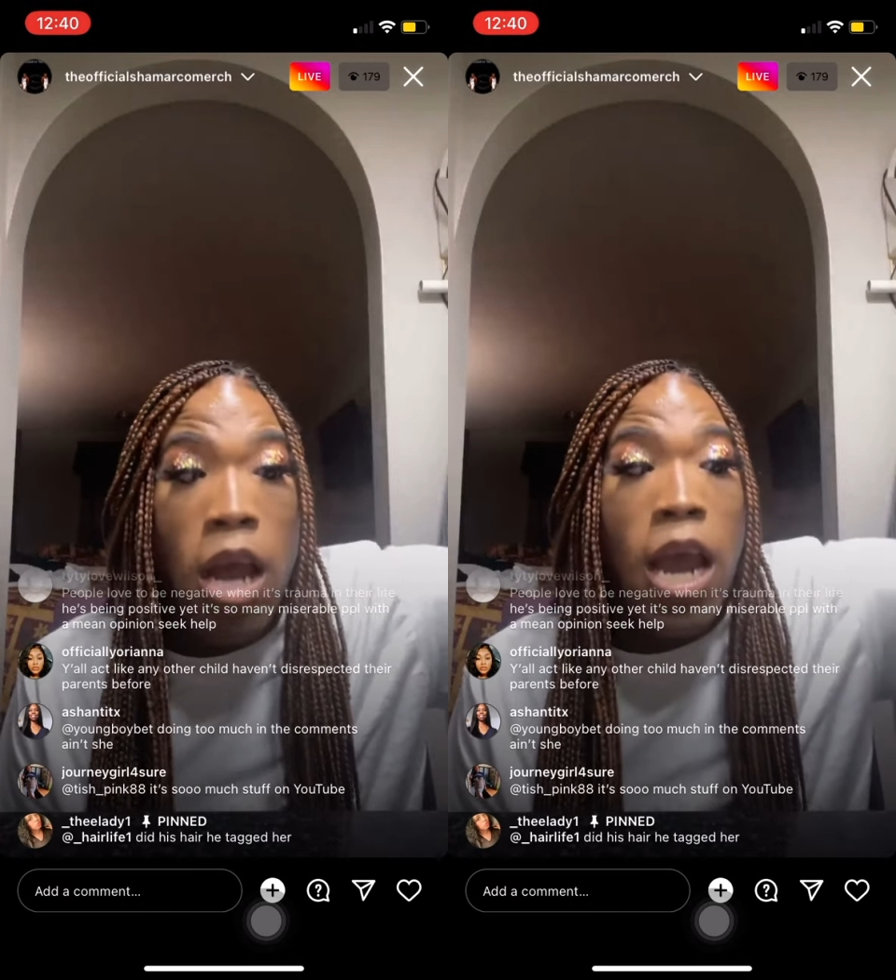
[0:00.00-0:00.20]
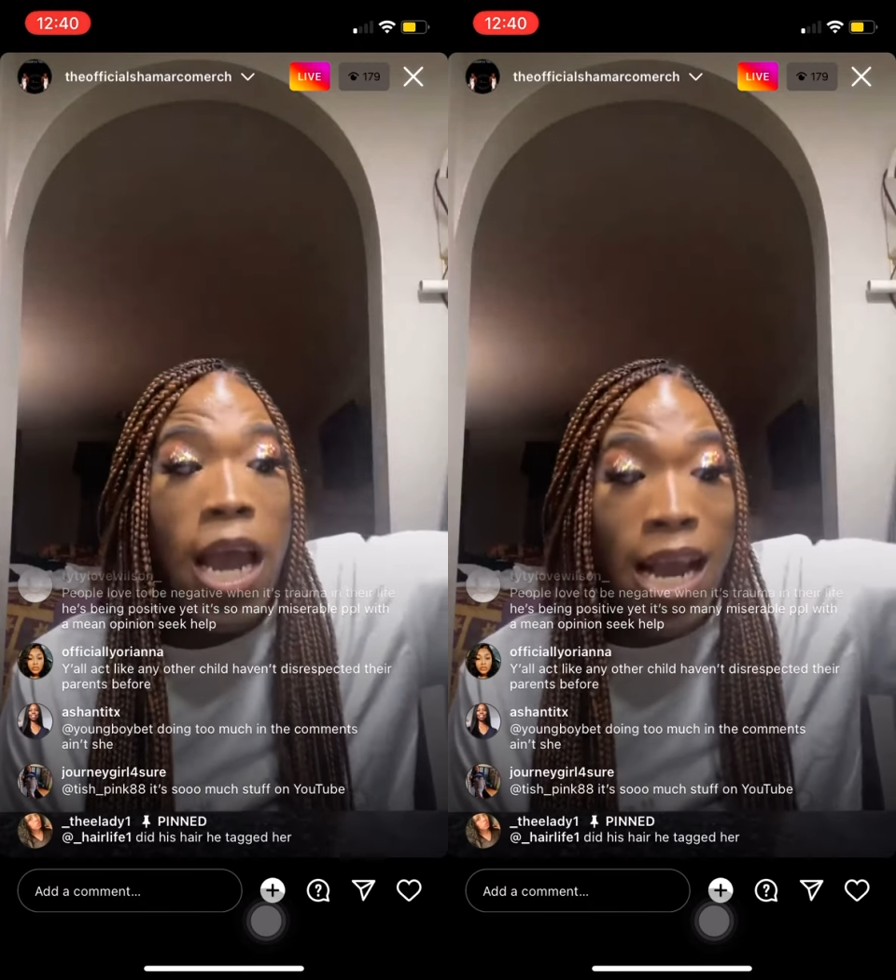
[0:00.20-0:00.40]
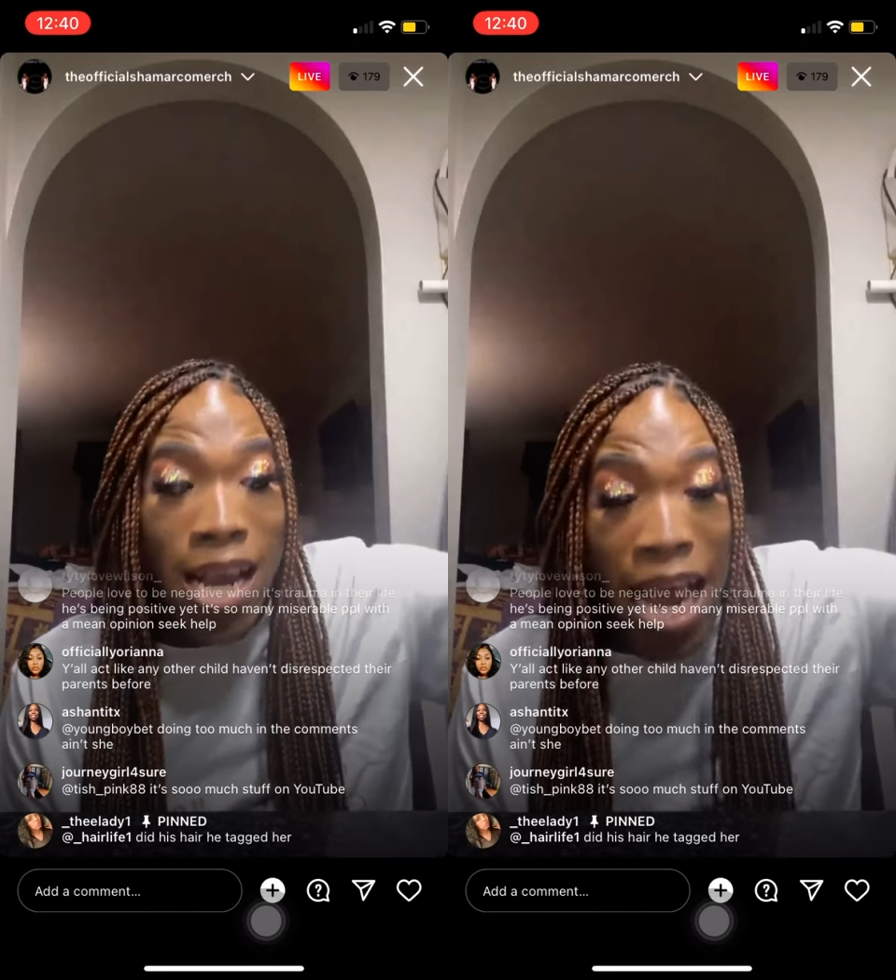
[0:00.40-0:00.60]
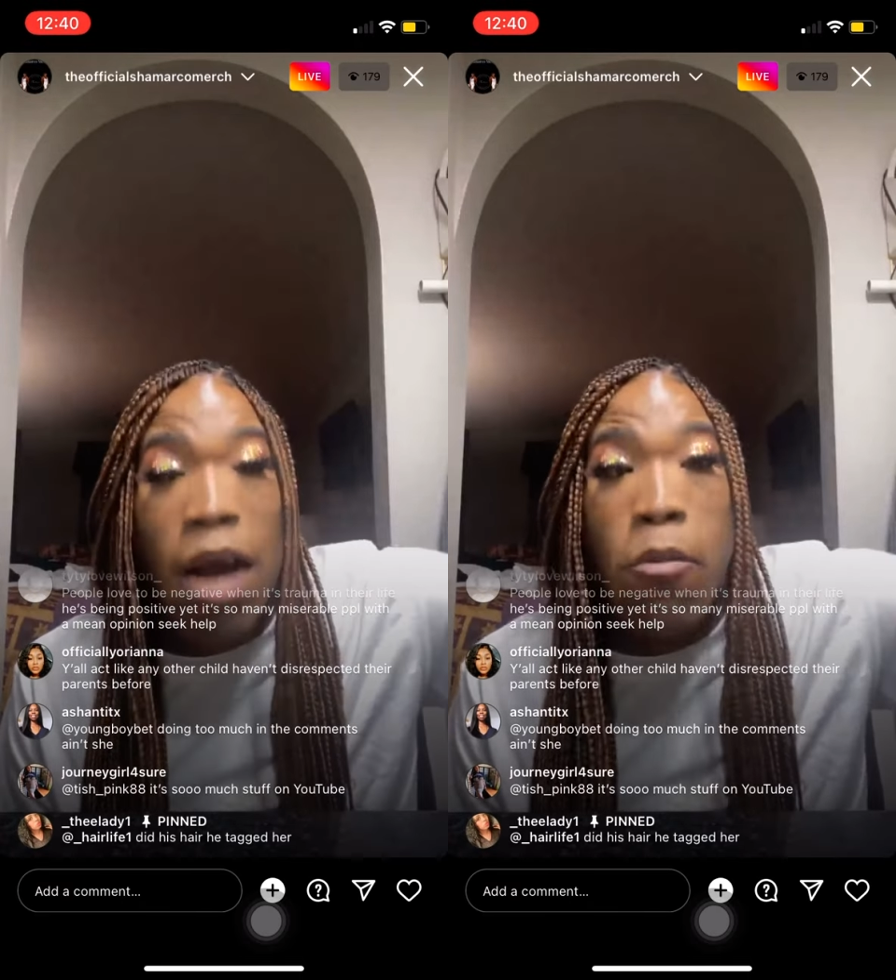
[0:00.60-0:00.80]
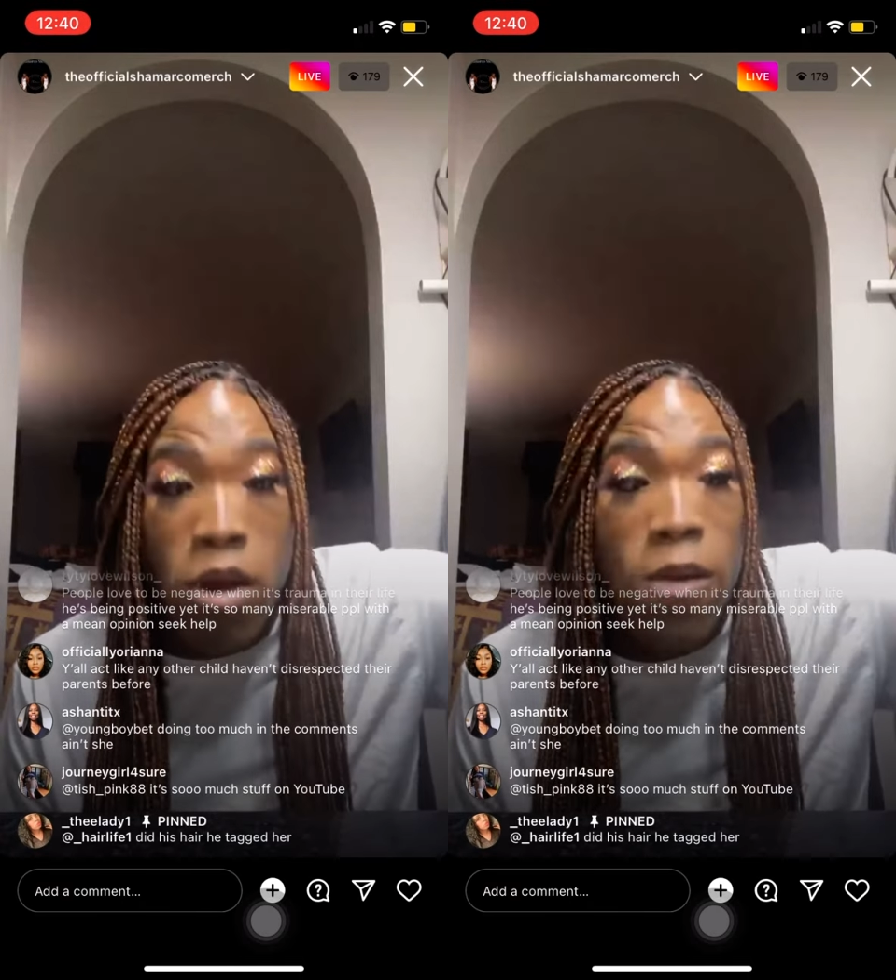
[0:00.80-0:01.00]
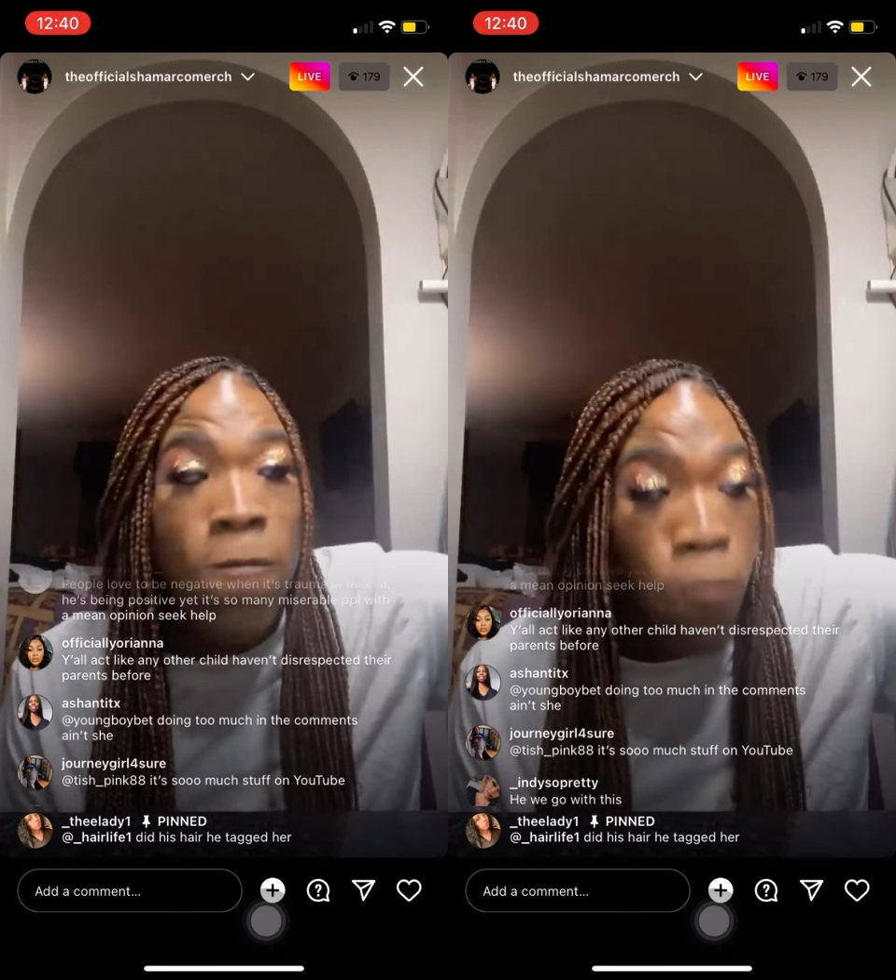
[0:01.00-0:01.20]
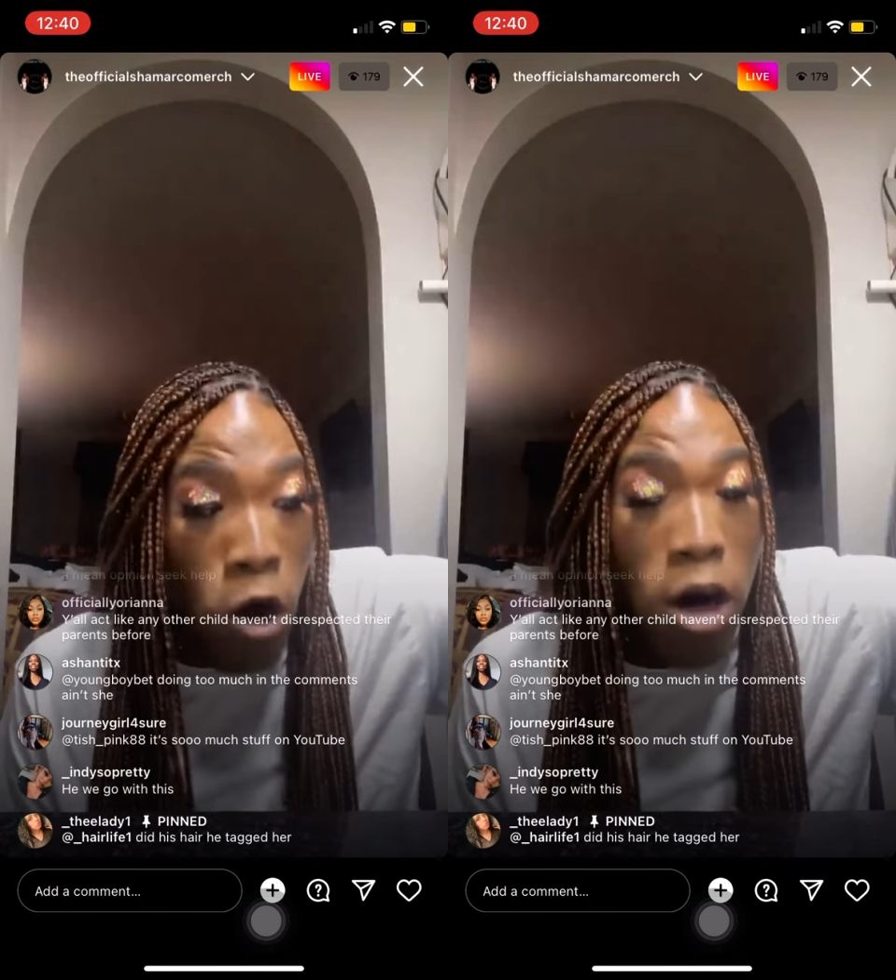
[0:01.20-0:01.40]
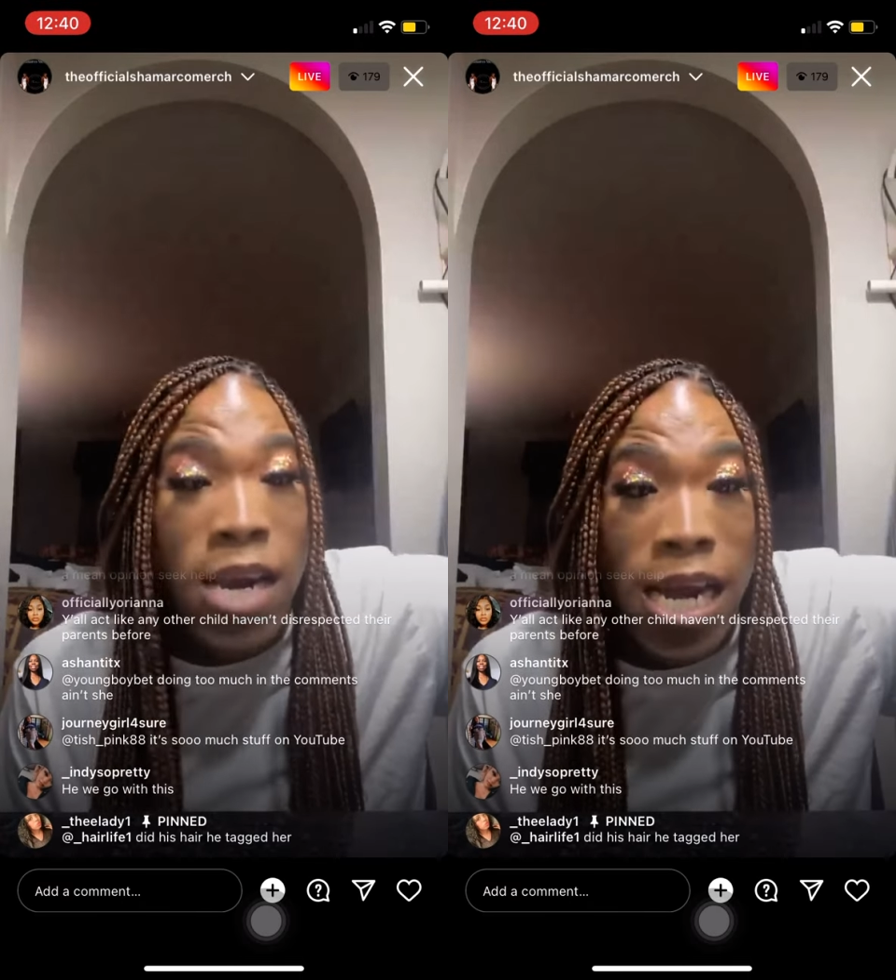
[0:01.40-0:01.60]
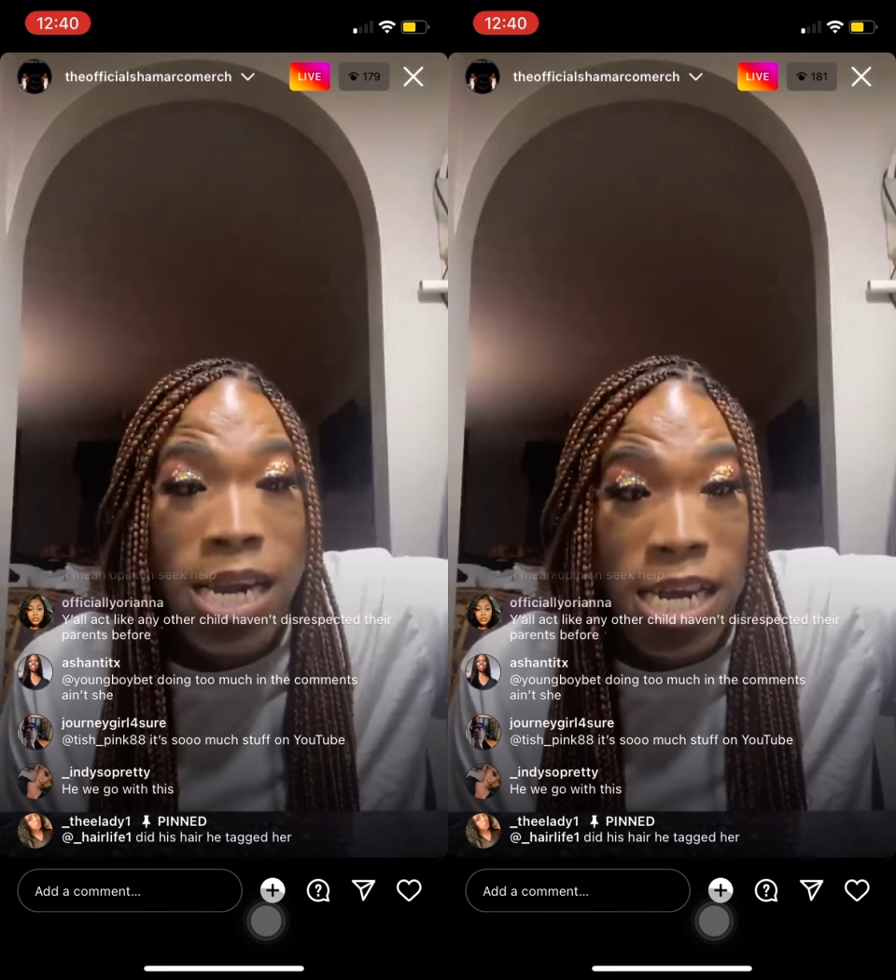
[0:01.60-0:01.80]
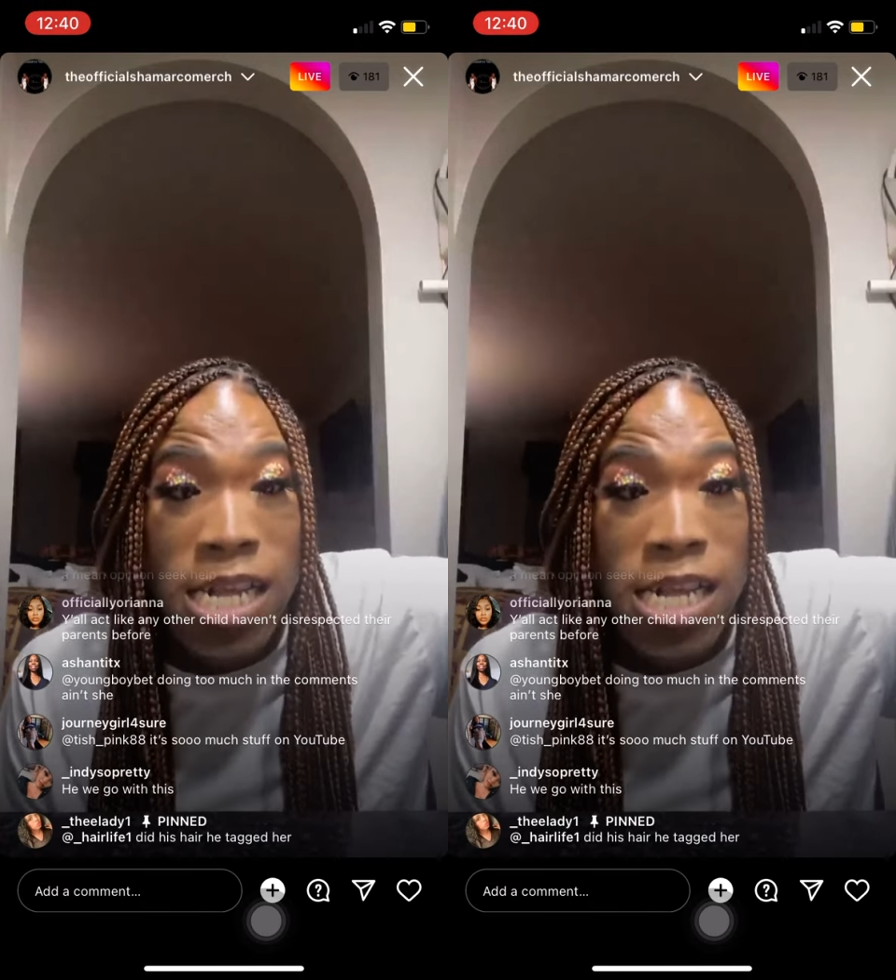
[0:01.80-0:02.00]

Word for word: and got what the fuck they needed